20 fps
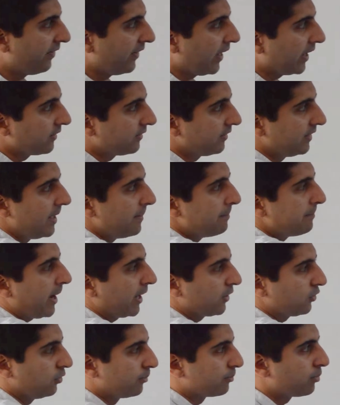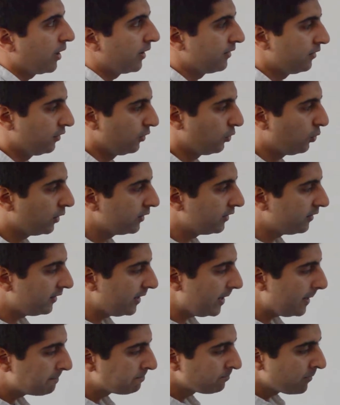and that's the impact on price and
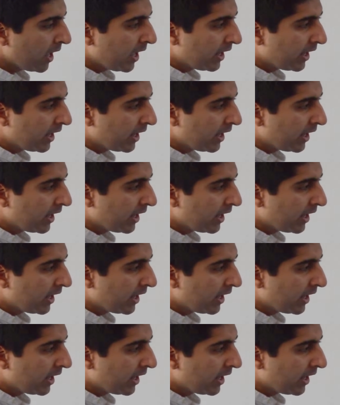quantity.